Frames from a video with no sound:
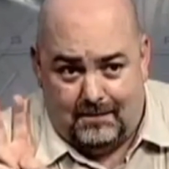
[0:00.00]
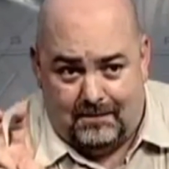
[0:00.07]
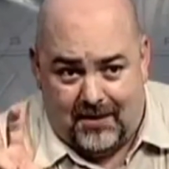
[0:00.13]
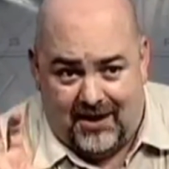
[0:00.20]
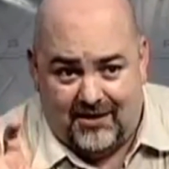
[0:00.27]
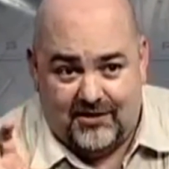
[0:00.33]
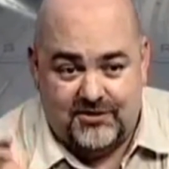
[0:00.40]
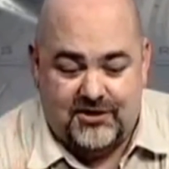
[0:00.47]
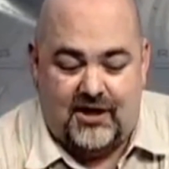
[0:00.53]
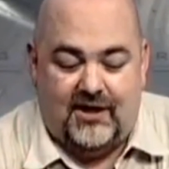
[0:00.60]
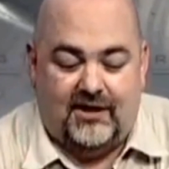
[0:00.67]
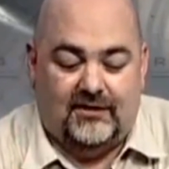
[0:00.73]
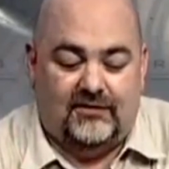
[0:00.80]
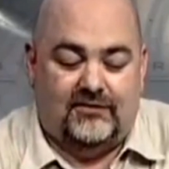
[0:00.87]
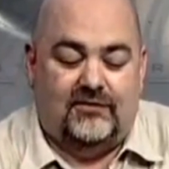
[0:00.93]

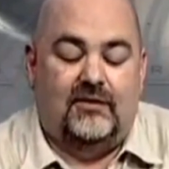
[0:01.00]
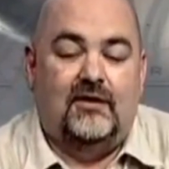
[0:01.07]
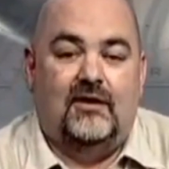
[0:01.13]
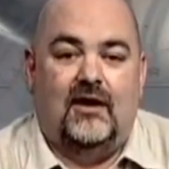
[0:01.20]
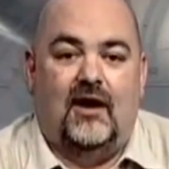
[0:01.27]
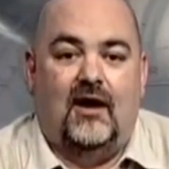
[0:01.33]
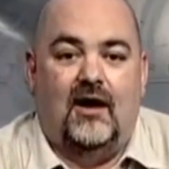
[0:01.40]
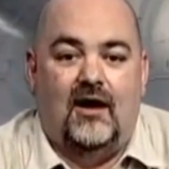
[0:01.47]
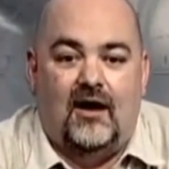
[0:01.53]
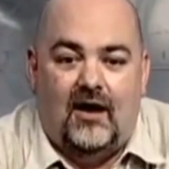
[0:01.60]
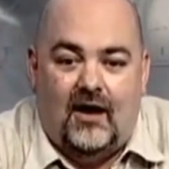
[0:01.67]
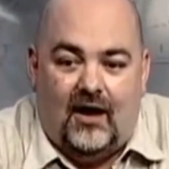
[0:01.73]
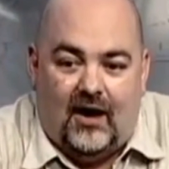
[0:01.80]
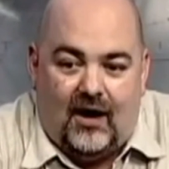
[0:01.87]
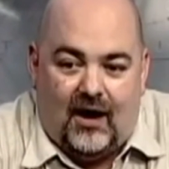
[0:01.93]
apologetics,
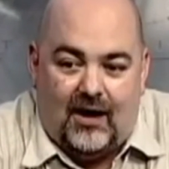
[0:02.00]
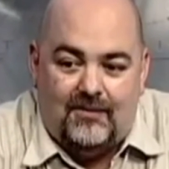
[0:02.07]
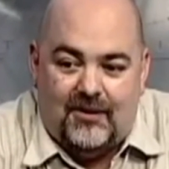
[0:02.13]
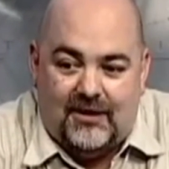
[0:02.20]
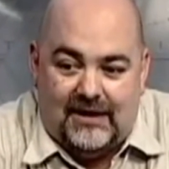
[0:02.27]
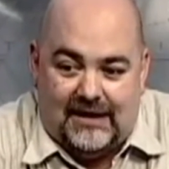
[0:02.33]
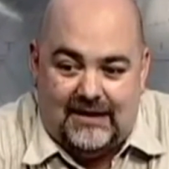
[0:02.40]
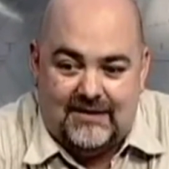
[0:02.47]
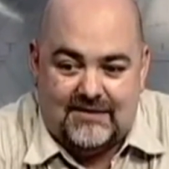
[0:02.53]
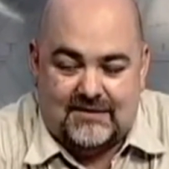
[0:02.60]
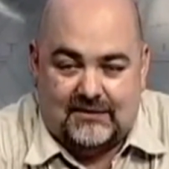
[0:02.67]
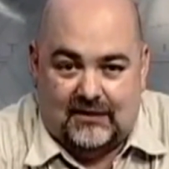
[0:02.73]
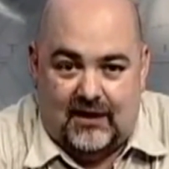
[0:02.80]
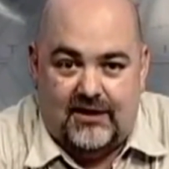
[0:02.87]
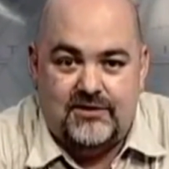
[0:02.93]
uh, I'm going to eat
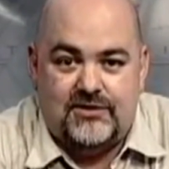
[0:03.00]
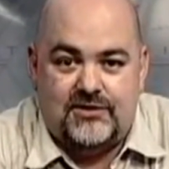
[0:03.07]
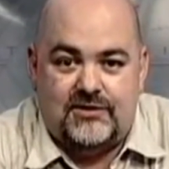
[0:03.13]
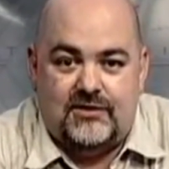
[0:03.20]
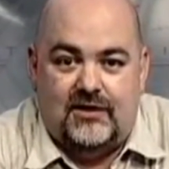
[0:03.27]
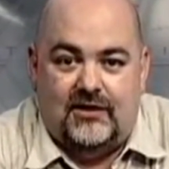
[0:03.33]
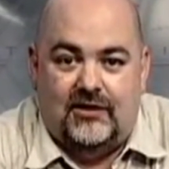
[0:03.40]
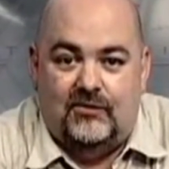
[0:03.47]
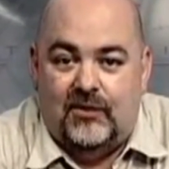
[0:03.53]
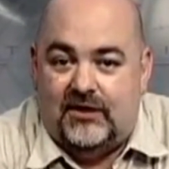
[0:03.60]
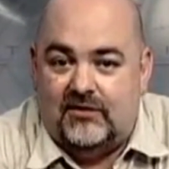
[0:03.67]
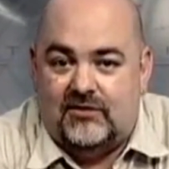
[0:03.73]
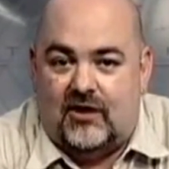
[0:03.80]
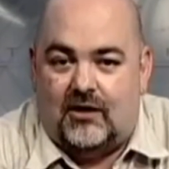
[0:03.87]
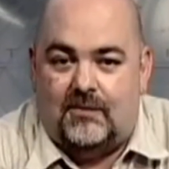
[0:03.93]
his lunch, and then
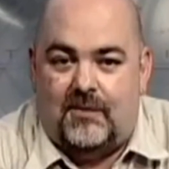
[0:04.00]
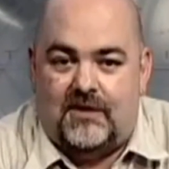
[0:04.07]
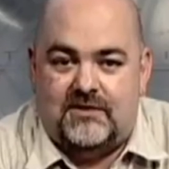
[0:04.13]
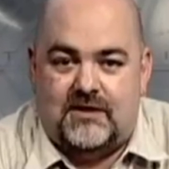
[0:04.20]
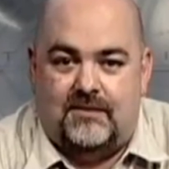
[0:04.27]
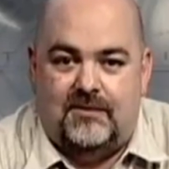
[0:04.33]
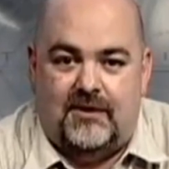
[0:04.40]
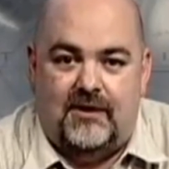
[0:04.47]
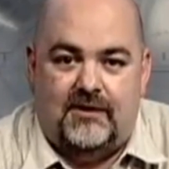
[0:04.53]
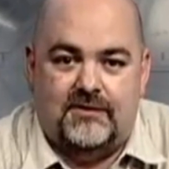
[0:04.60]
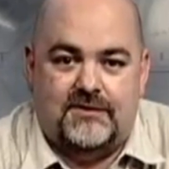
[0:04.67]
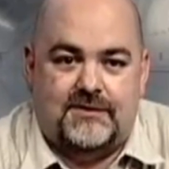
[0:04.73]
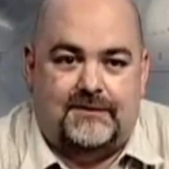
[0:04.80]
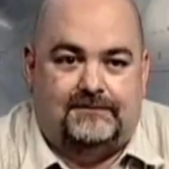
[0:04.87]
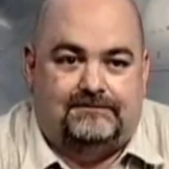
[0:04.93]
we can talk about something
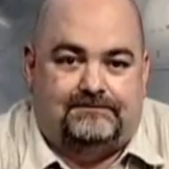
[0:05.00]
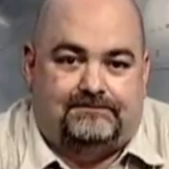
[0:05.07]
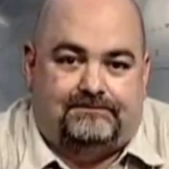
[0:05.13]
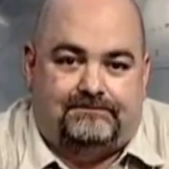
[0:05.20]
else.